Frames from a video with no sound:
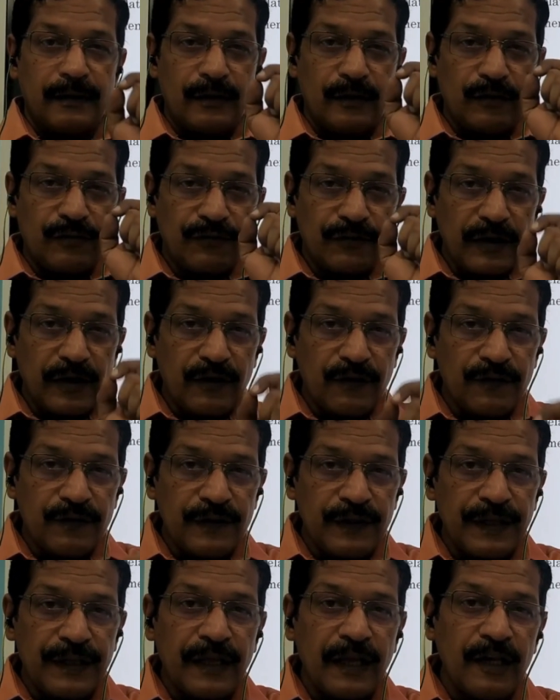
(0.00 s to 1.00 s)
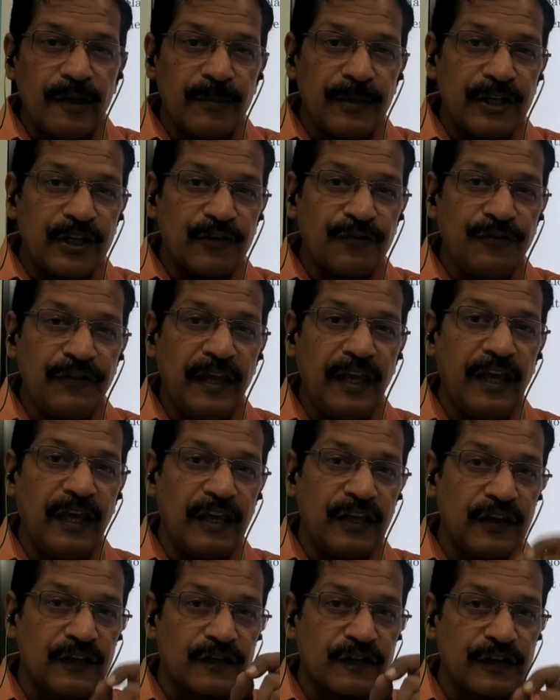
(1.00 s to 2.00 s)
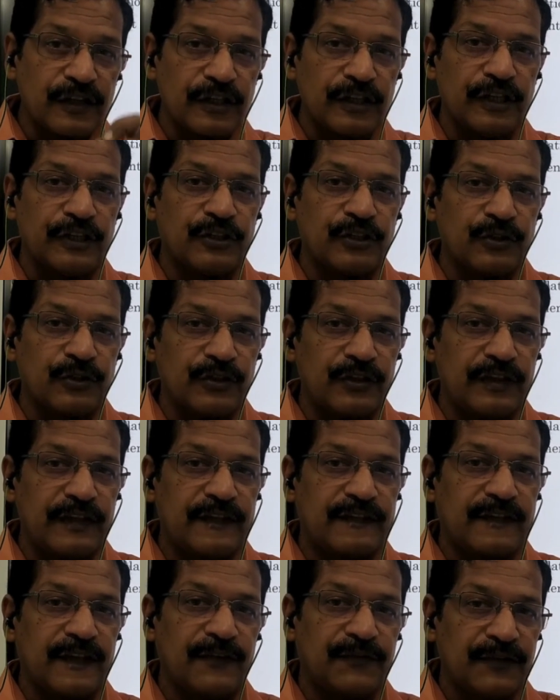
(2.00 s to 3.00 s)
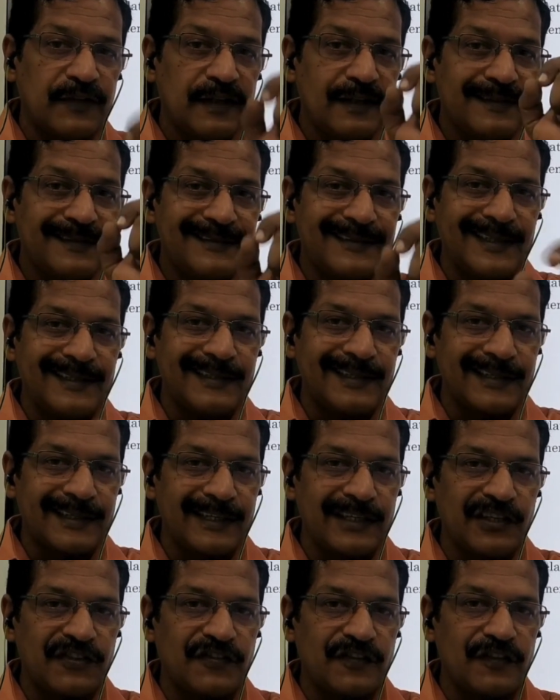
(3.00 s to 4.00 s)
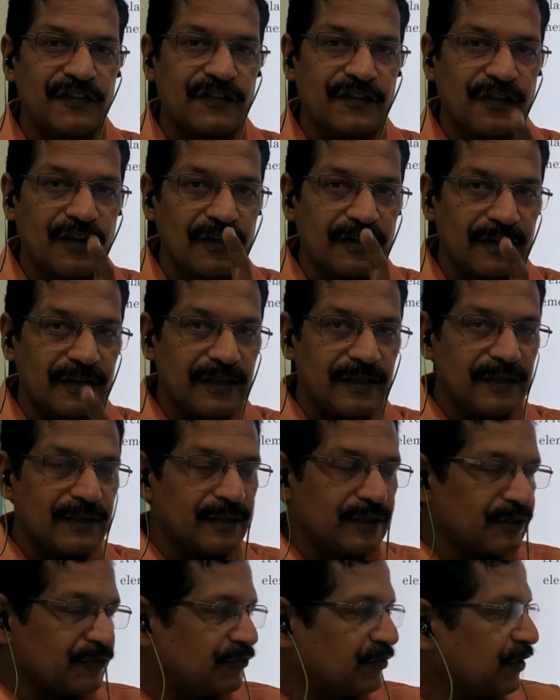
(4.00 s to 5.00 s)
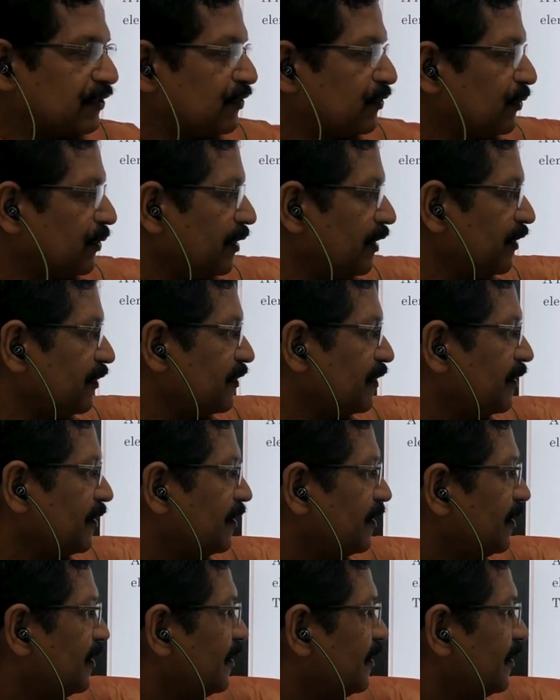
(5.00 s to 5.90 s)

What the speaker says: If every element of A is related to itself, then the relation is called a reflexive relation.